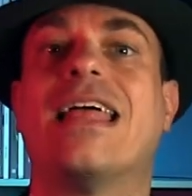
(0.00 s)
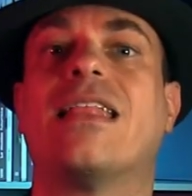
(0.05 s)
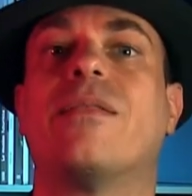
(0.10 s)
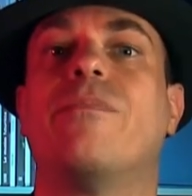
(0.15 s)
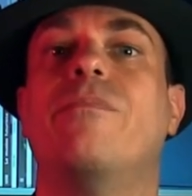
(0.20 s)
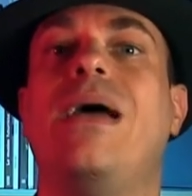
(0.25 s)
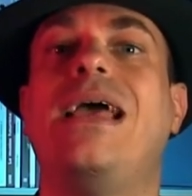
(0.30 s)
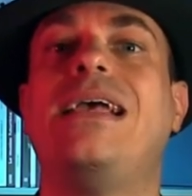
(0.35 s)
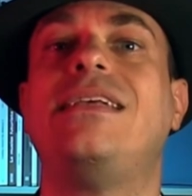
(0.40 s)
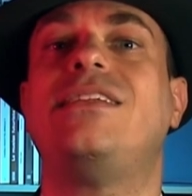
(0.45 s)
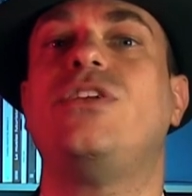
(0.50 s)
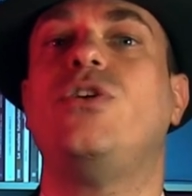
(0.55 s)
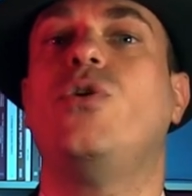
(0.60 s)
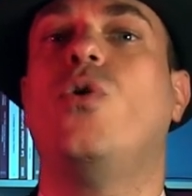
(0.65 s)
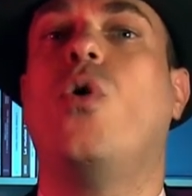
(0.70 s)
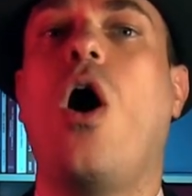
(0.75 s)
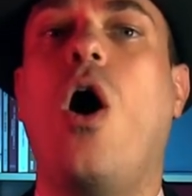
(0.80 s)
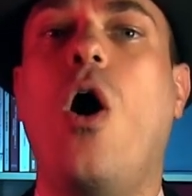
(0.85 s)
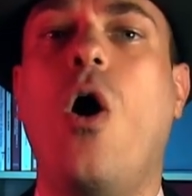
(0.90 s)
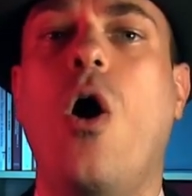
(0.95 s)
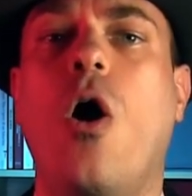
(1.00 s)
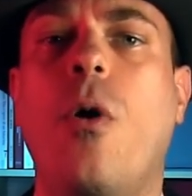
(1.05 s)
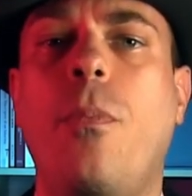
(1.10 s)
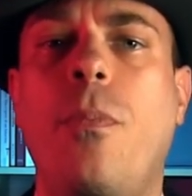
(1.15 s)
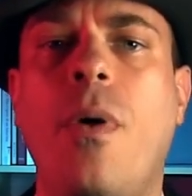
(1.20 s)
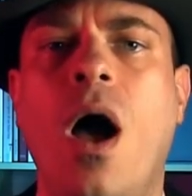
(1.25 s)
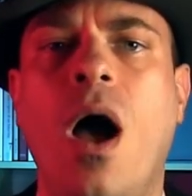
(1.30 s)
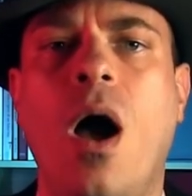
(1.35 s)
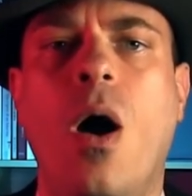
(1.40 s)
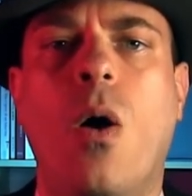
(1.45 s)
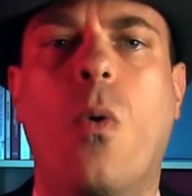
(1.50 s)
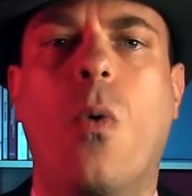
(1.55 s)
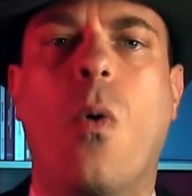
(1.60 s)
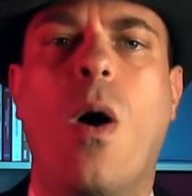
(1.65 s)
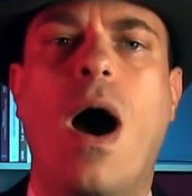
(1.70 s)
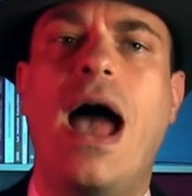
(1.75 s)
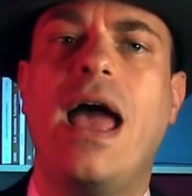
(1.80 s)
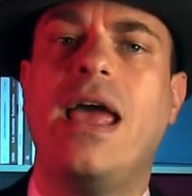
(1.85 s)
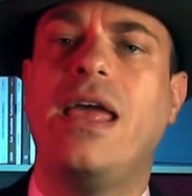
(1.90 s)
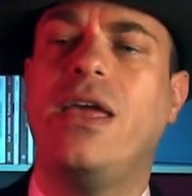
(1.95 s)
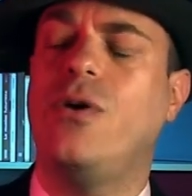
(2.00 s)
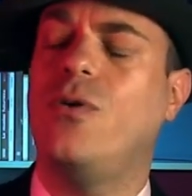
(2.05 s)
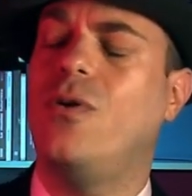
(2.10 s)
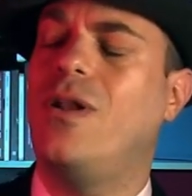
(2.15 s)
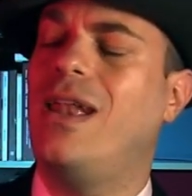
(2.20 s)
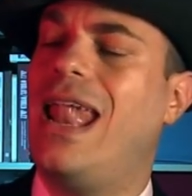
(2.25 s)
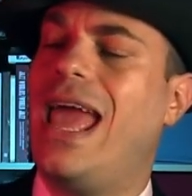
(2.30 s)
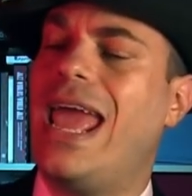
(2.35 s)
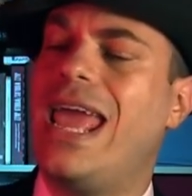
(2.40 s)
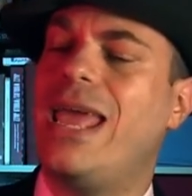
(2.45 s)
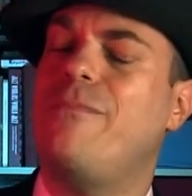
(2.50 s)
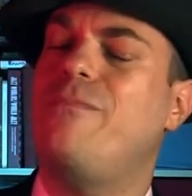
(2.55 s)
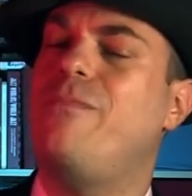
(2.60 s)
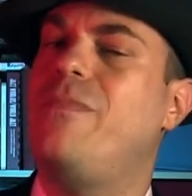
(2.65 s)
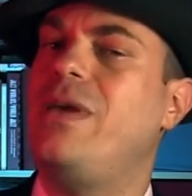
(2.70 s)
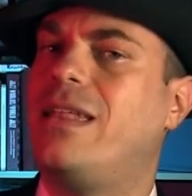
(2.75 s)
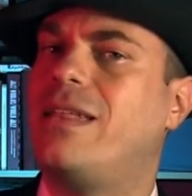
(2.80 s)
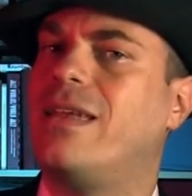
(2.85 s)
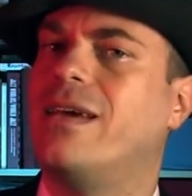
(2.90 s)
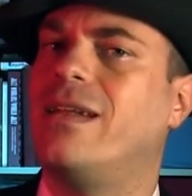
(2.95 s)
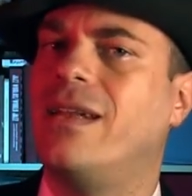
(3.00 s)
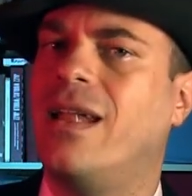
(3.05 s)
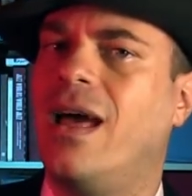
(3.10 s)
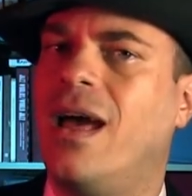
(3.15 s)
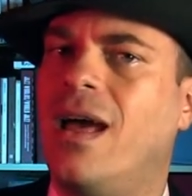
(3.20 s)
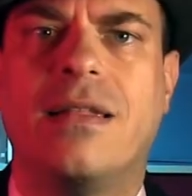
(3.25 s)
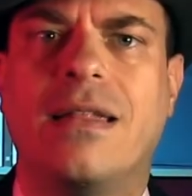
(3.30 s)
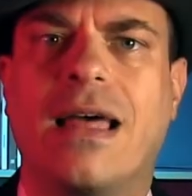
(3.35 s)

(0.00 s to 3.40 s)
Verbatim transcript: that makes you hope while you lay beaten,